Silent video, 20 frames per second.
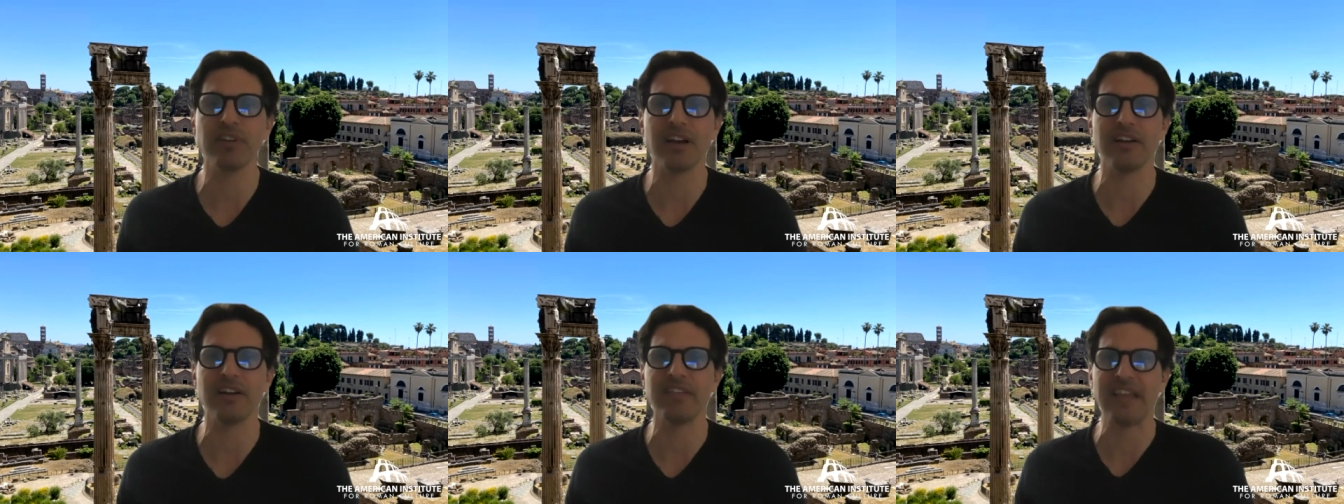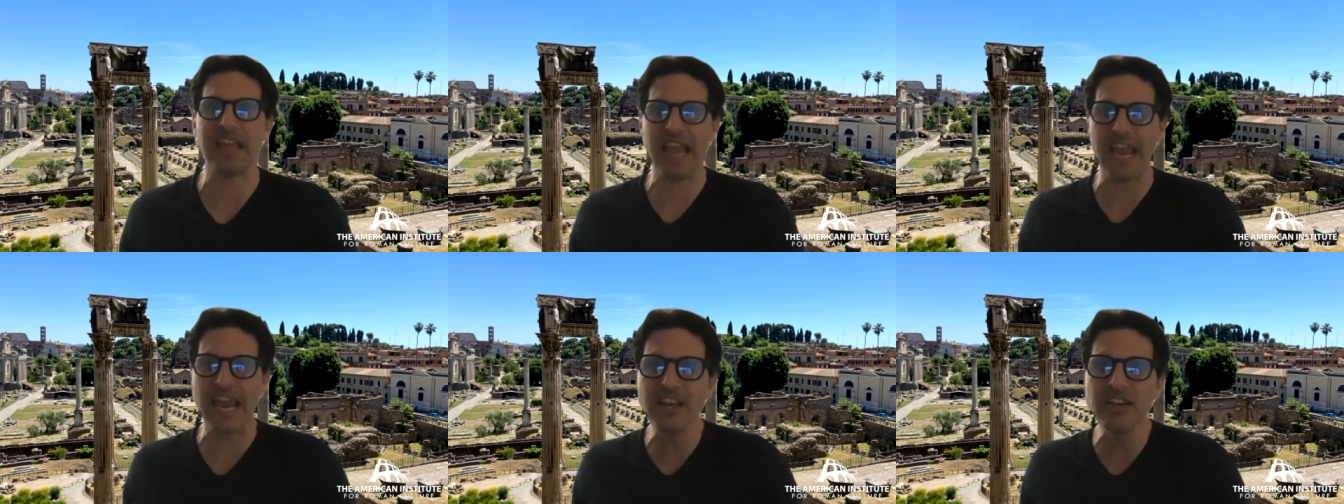kind of
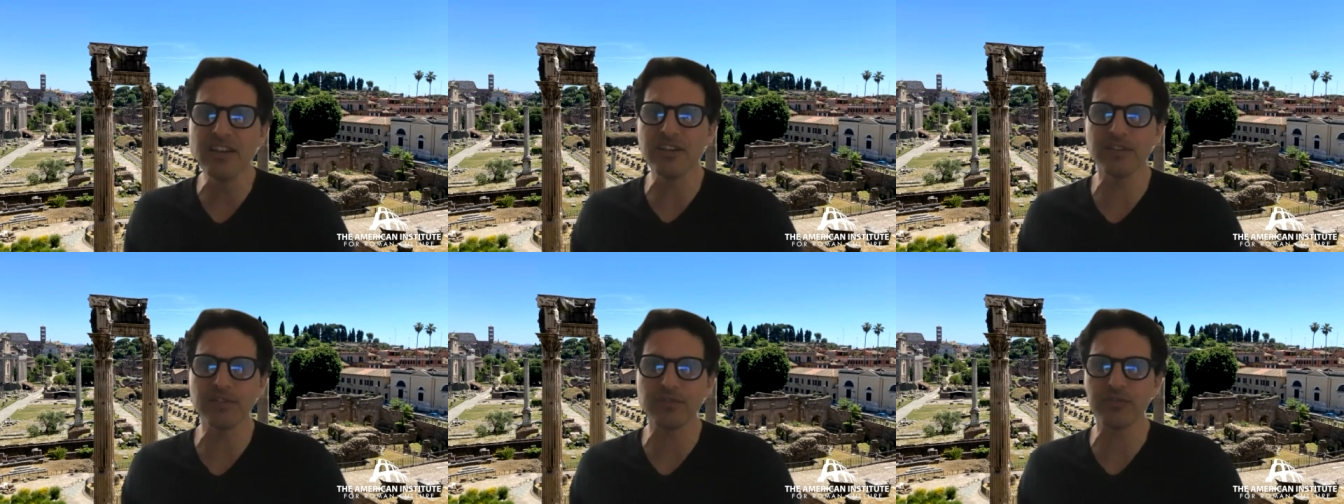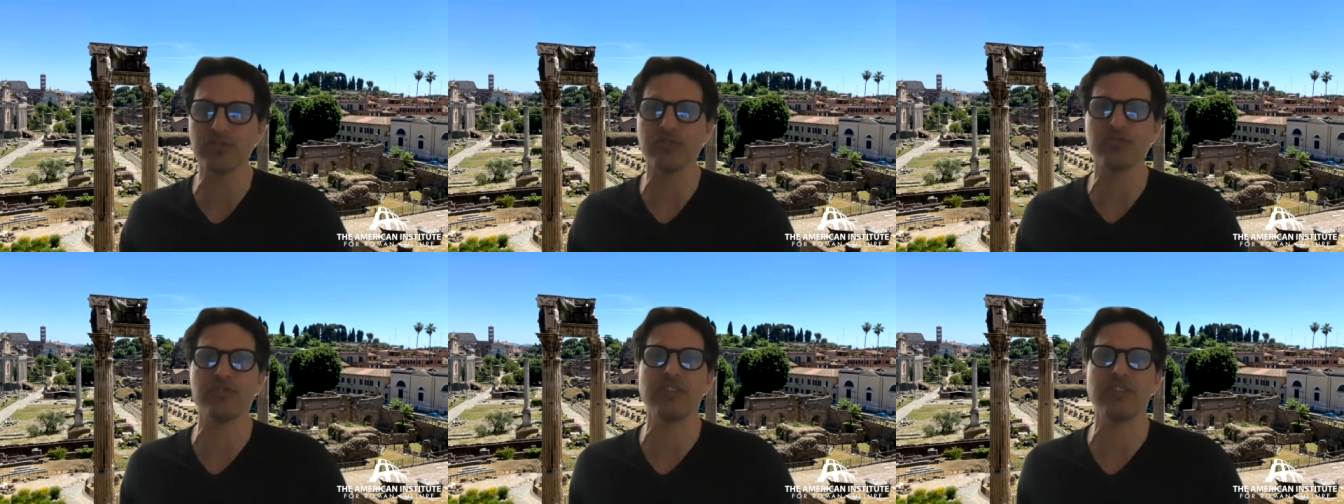the end of
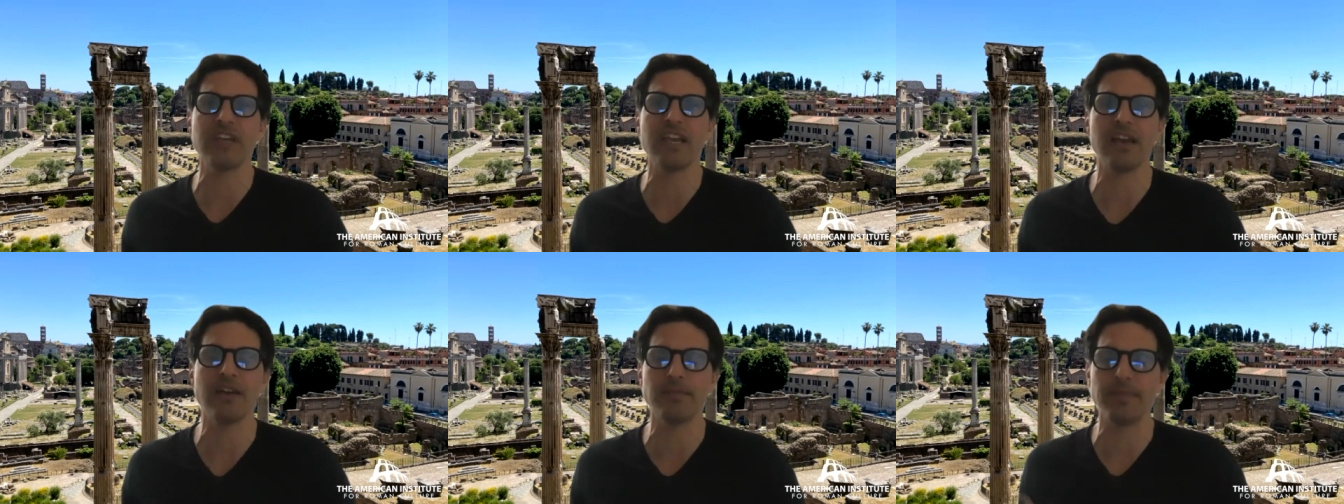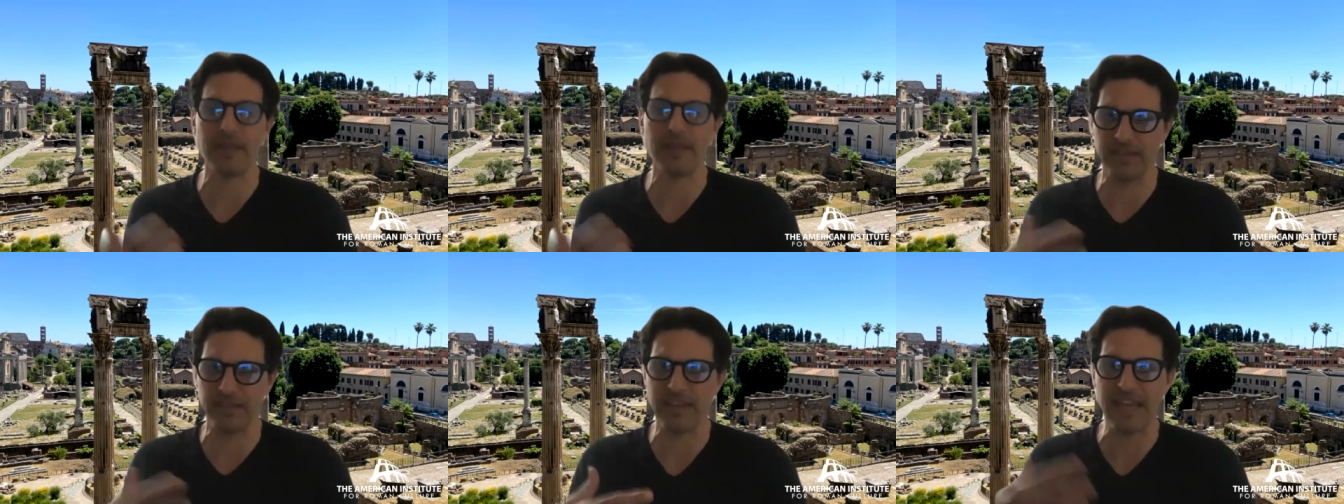
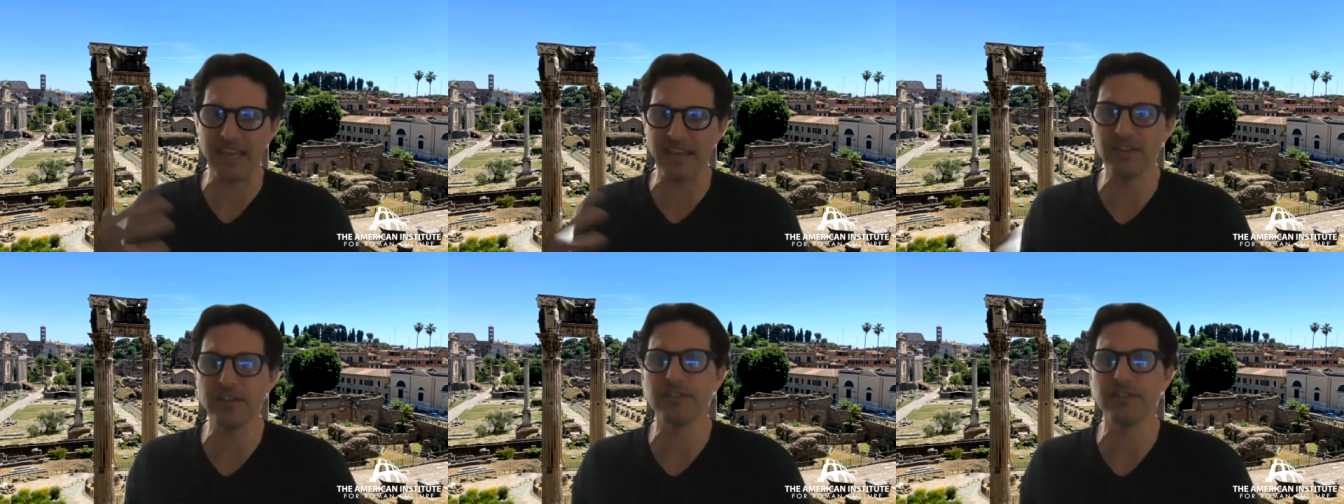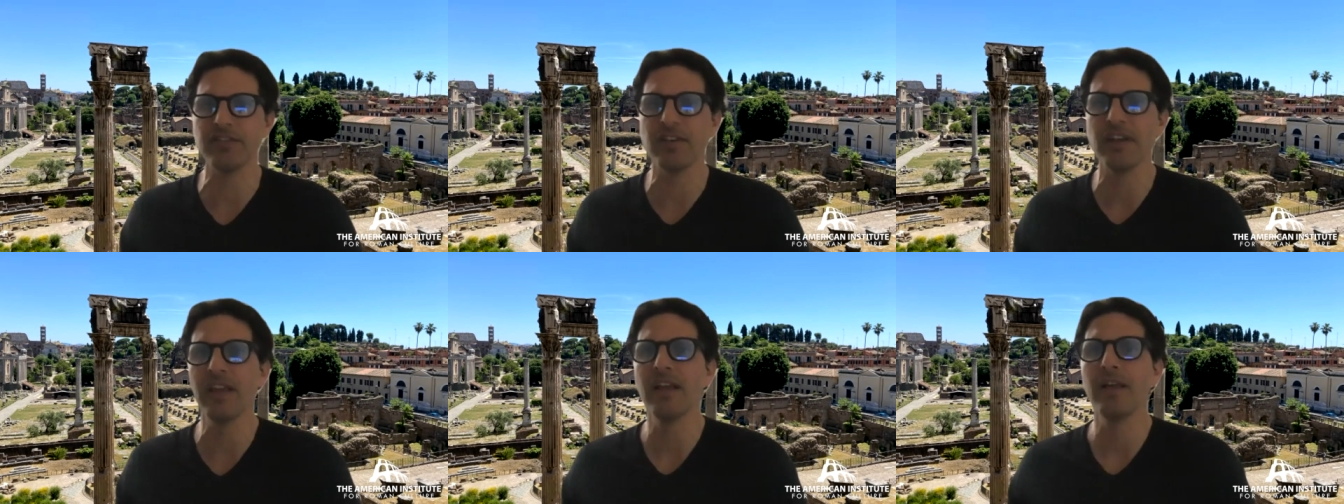Christianity, the end of